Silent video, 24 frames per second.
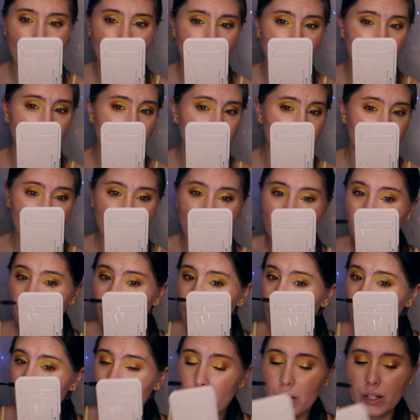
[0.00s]
Okay, a second
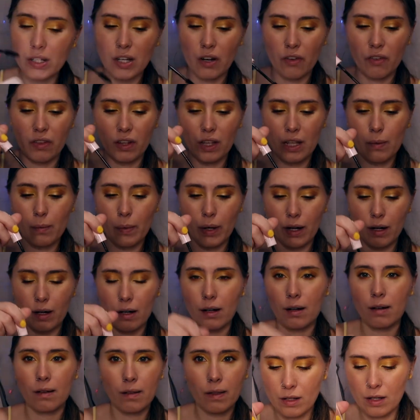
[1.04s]
coat is definitely better.
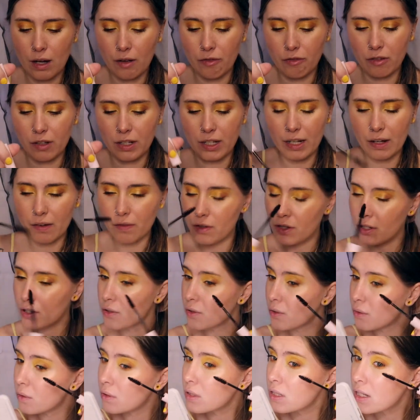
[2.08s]
Definitely gives
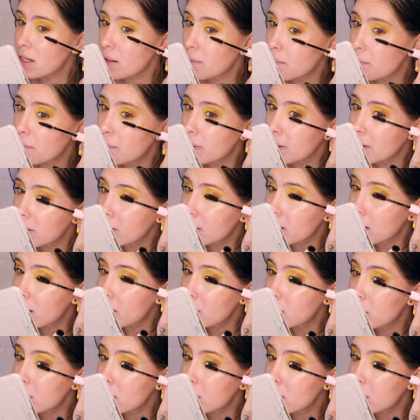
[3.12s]
you some buildup.